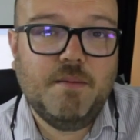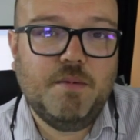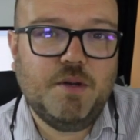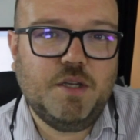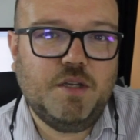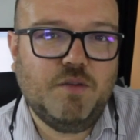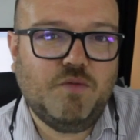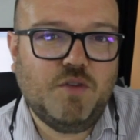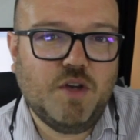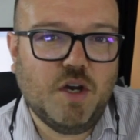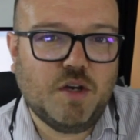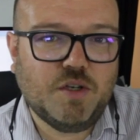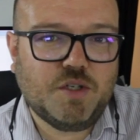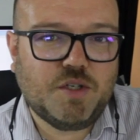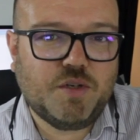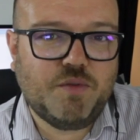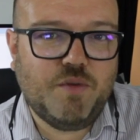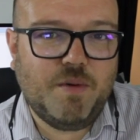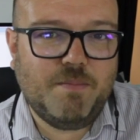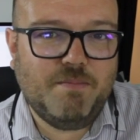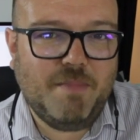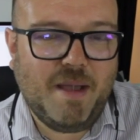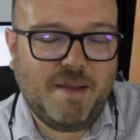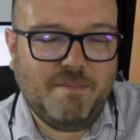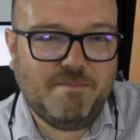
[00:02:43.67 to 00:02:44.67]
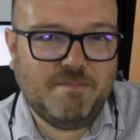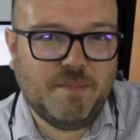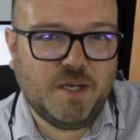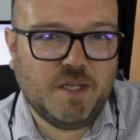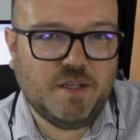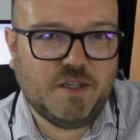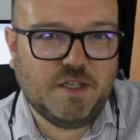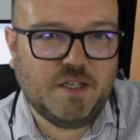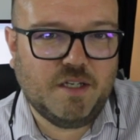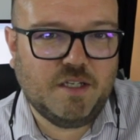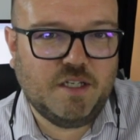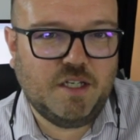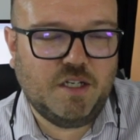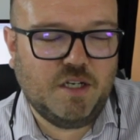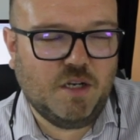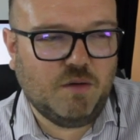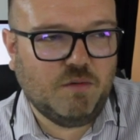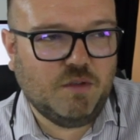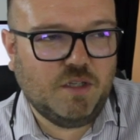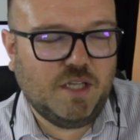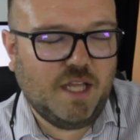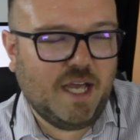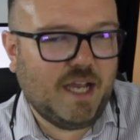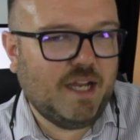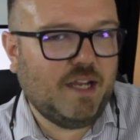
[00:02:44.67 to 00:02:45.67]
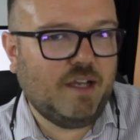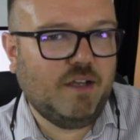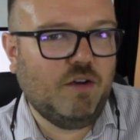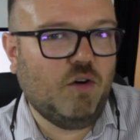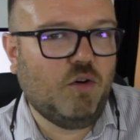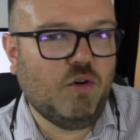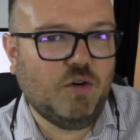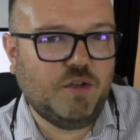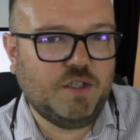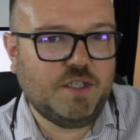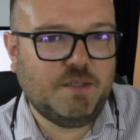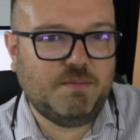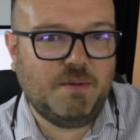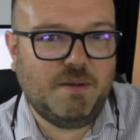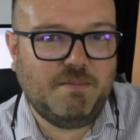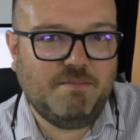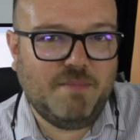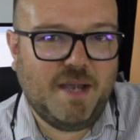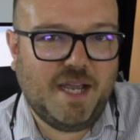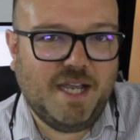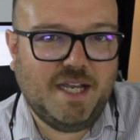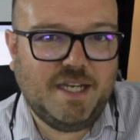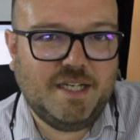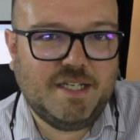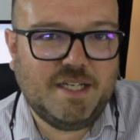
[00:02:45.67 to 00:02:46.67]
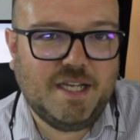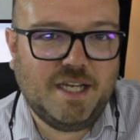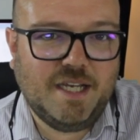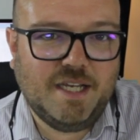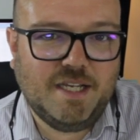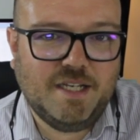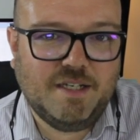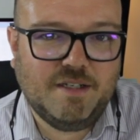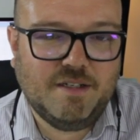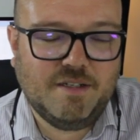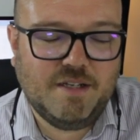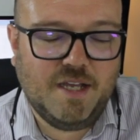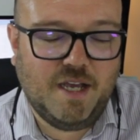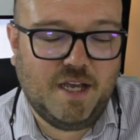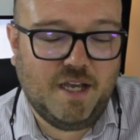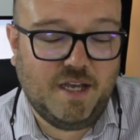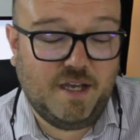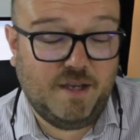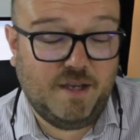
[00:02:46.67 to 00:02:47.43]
but you've got to remember that, you know, unlike horns being made in